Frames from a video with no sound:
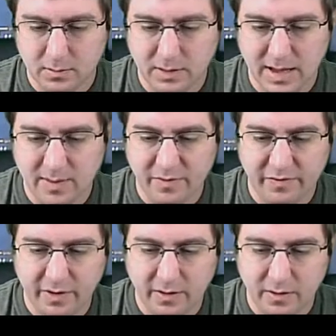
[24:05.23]
Lab is
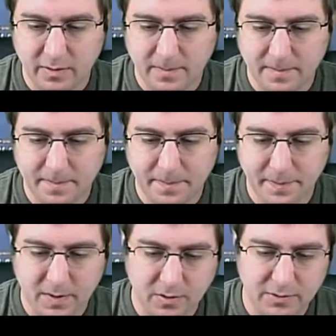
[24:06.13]
here.
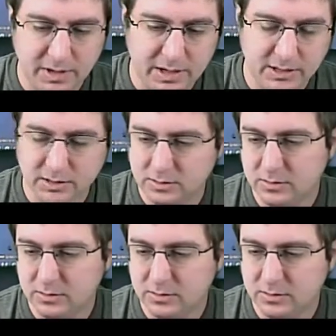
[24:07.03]
Oh, neat.